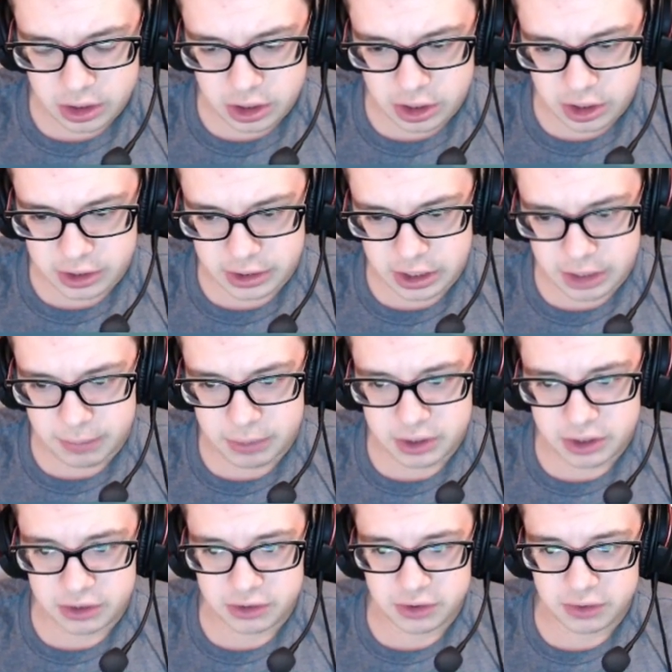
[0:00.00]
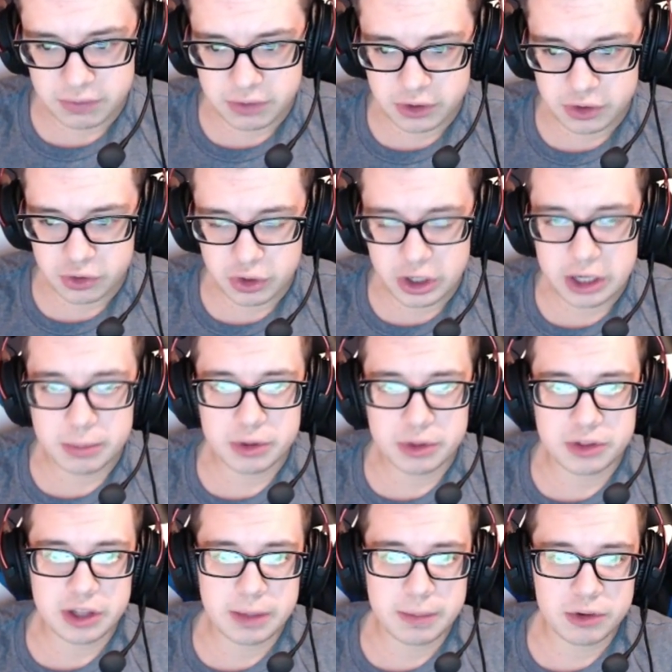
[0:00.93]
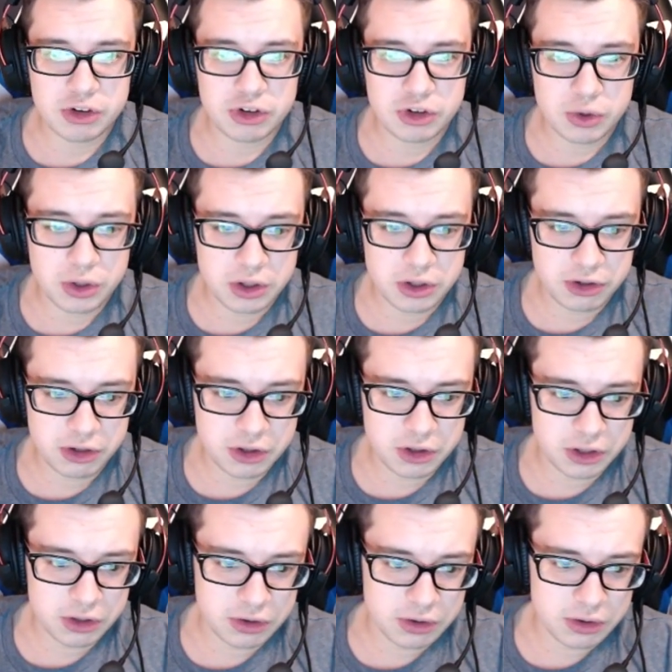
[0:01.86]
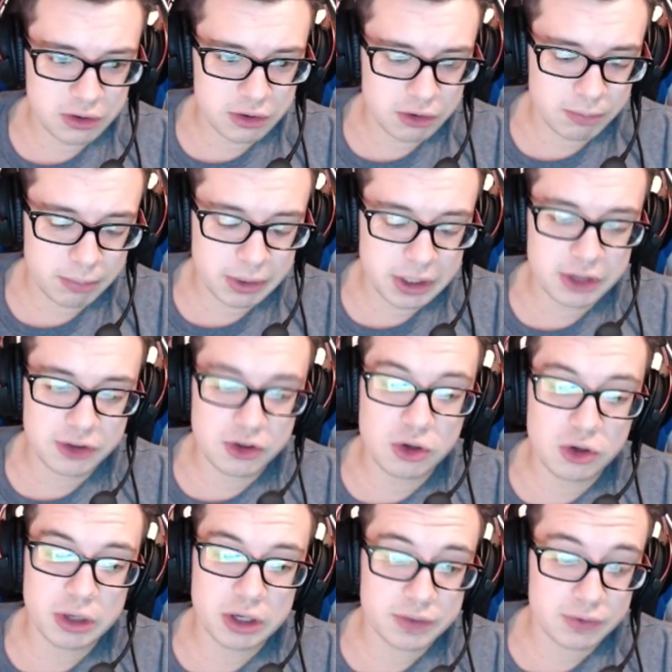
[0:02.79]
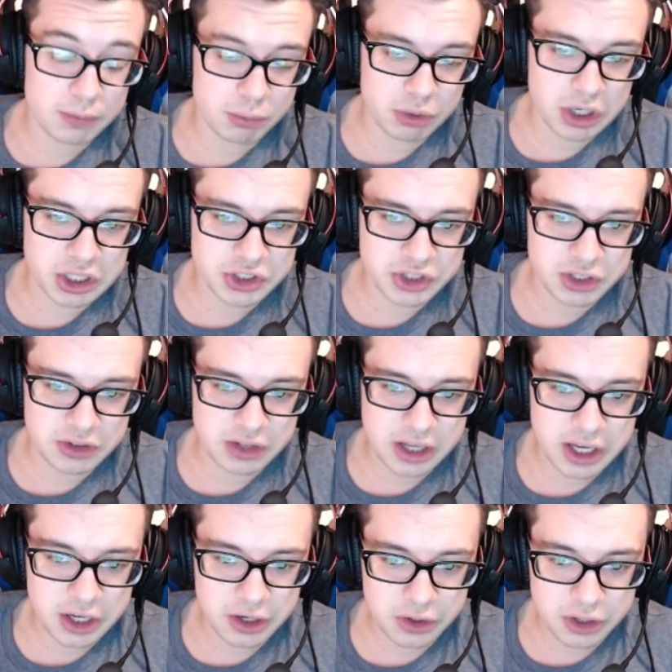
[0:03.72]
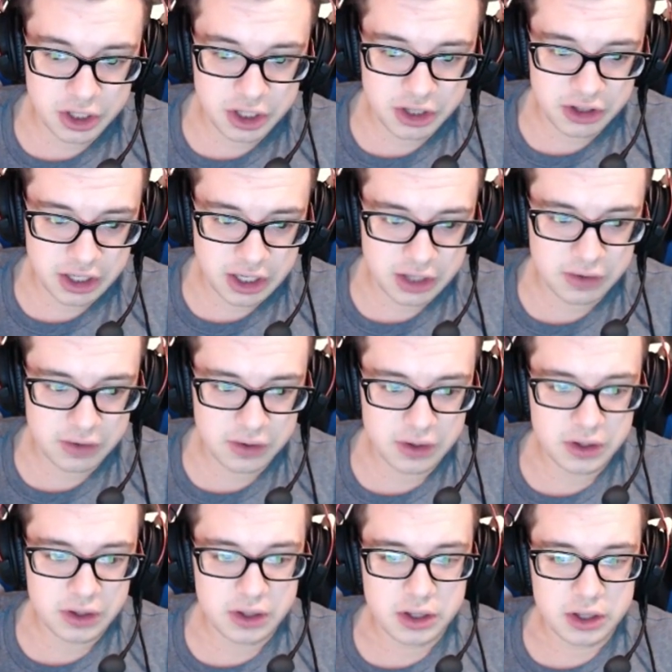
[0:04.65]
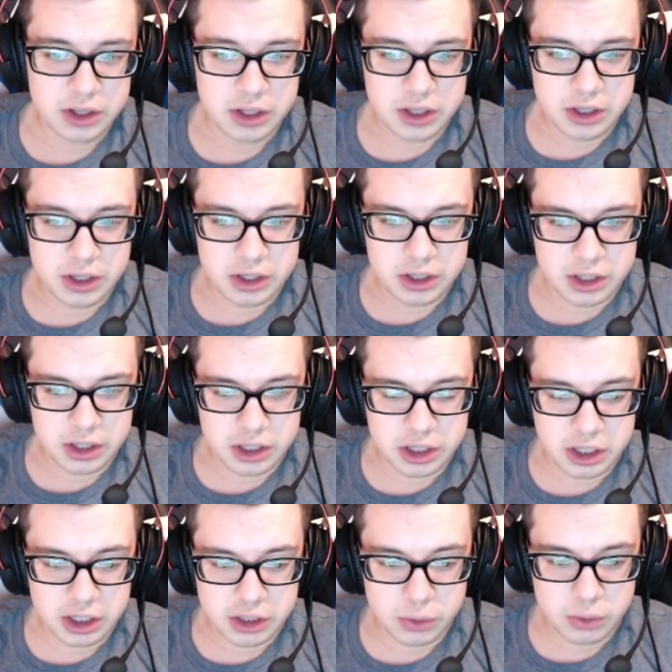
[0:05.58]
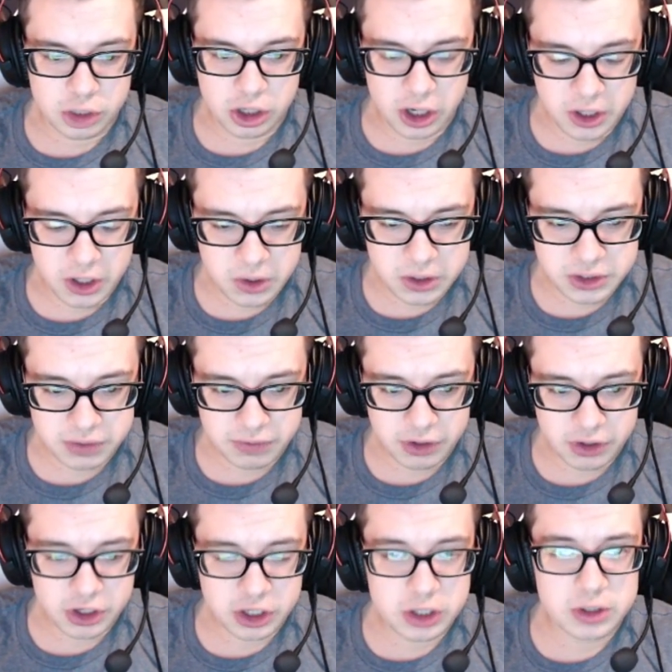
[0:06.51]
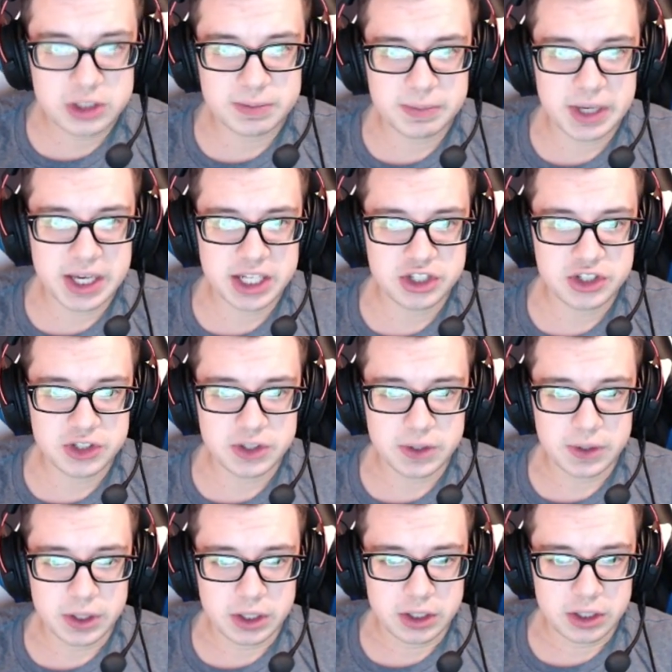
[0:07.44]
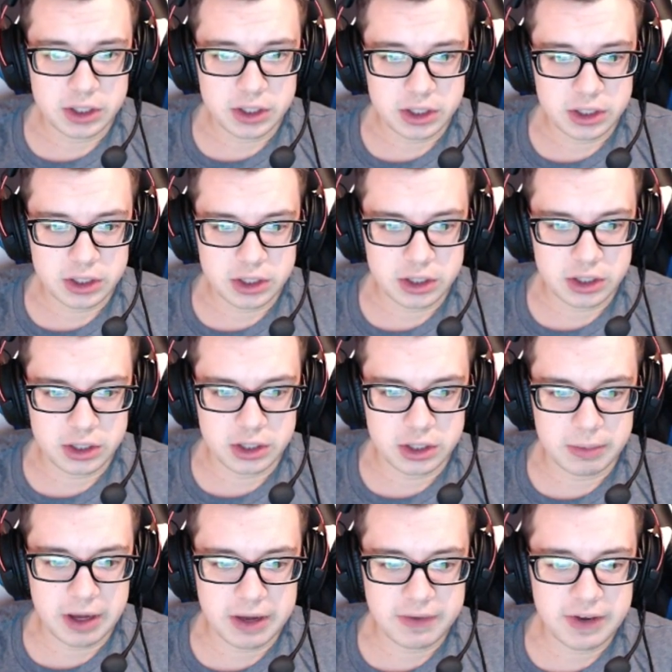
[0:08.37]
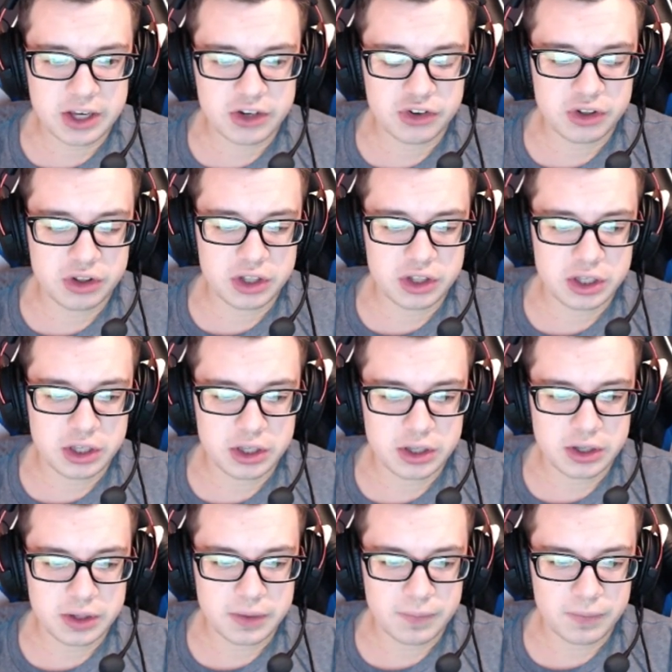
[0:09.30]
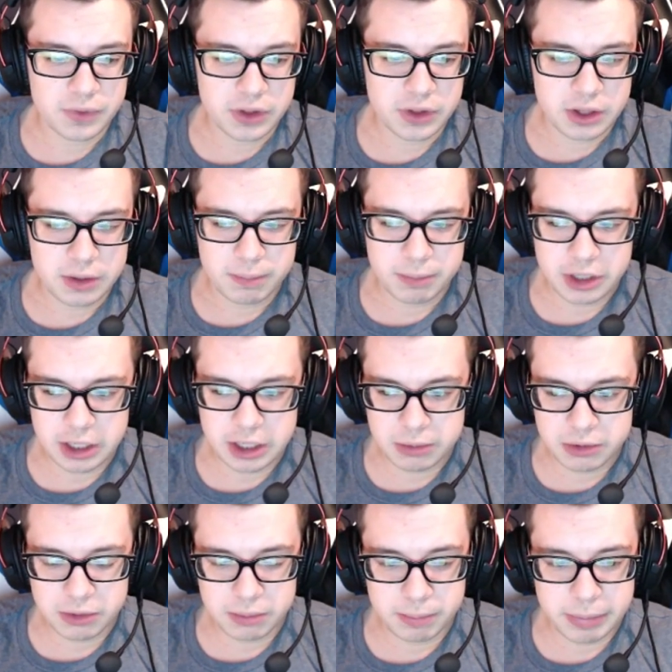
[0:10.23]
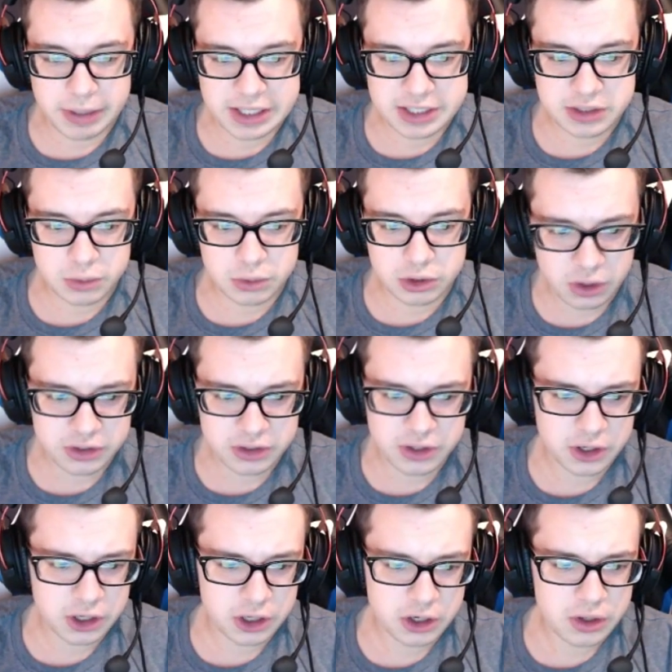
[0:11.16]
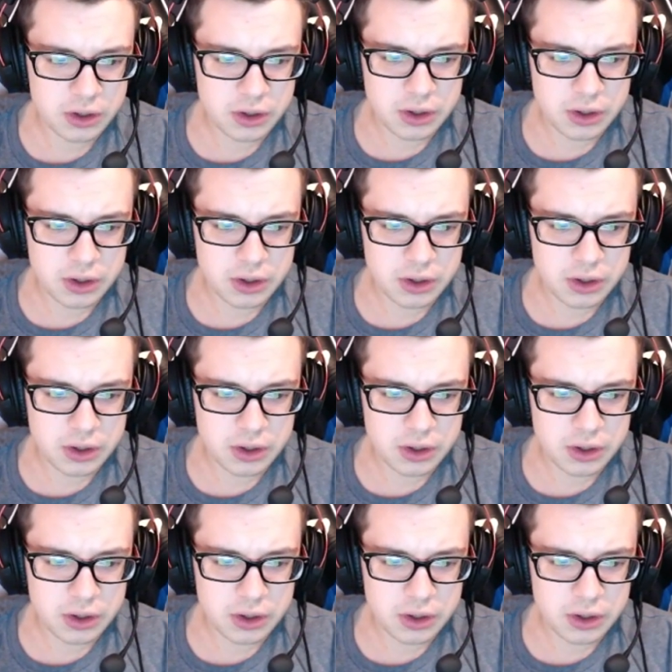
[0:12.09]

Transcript: again because of the Dragon Breath damage dealing or being too much for Bronzong to handle in the end. Lucario is a very close match. I've actually been able to best Lucario